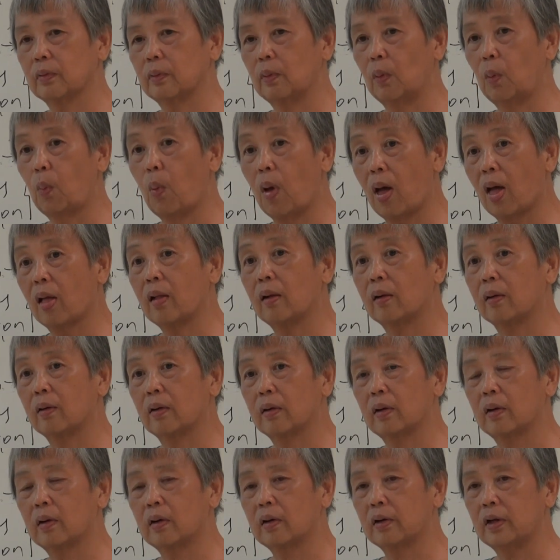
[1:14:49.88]
well
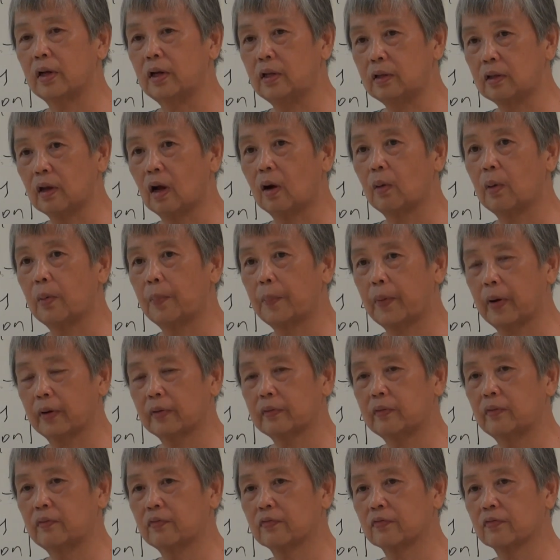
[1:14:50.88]
in our
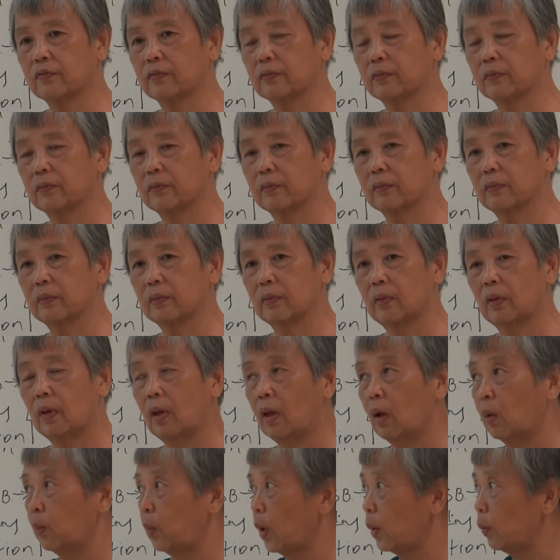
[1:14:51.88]
practice.
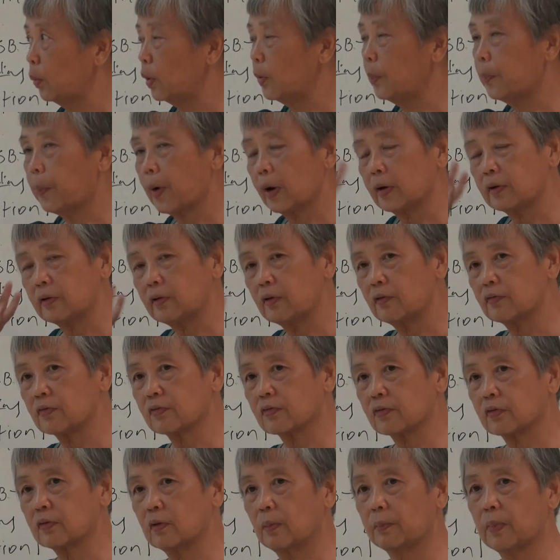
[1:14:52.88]
When we practice
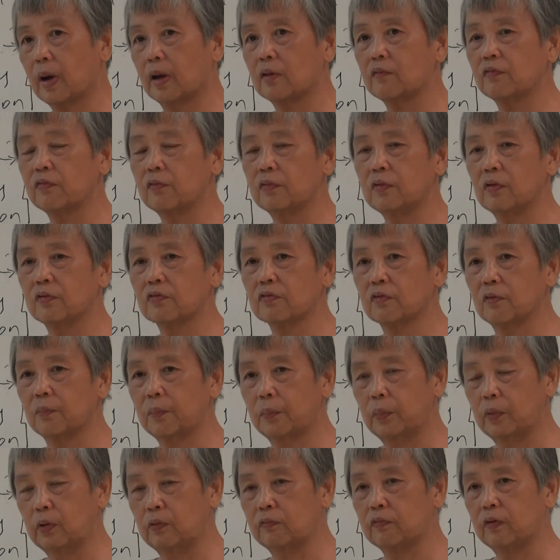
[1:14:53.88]
the mindfulness of
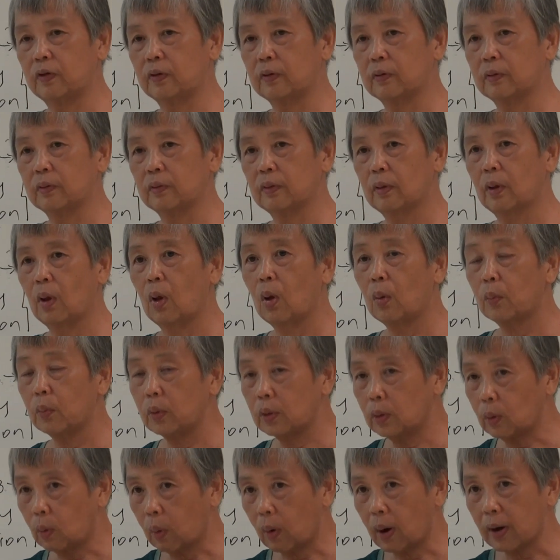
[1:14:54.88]
breathing,
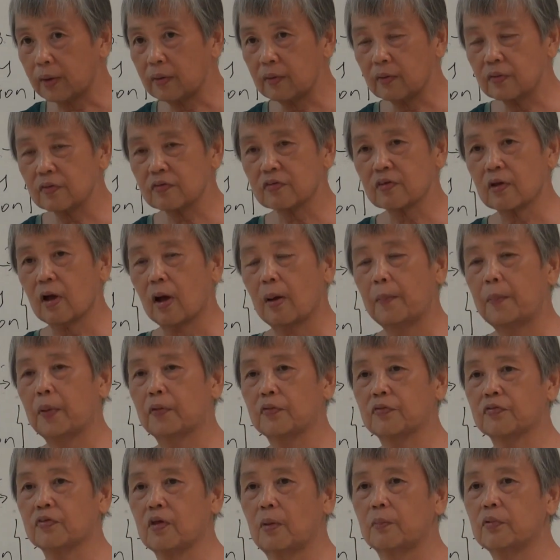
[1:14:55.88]
requires our
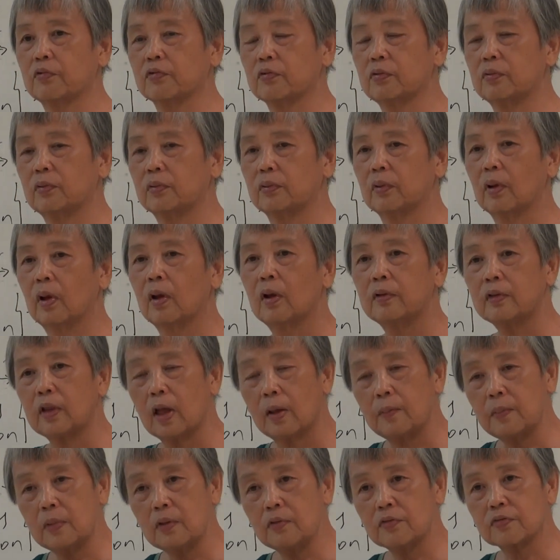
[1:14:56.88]
perception.
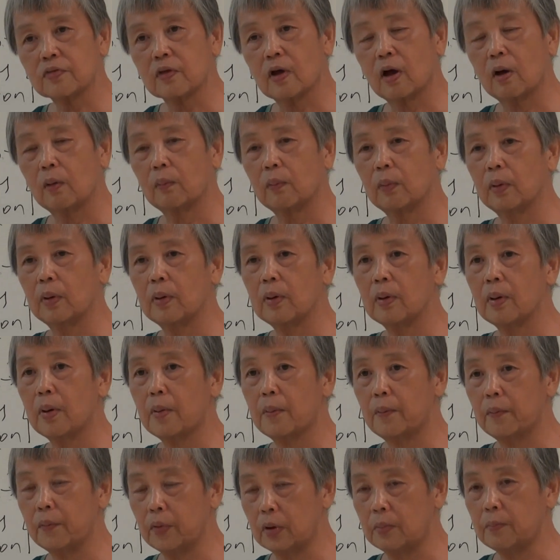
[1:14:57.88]
That means our
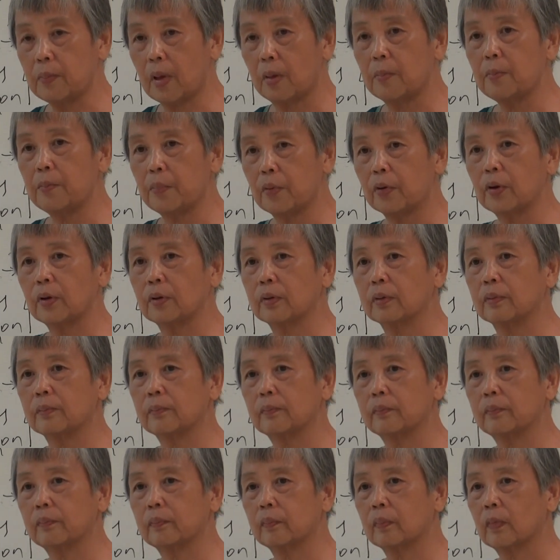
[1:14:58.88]
remembering.
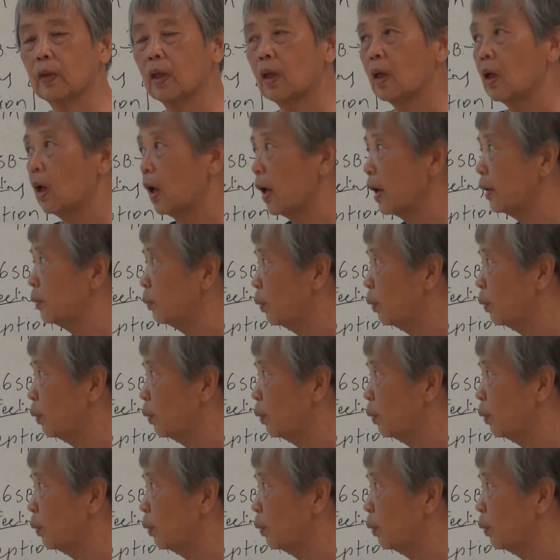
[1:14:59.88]
And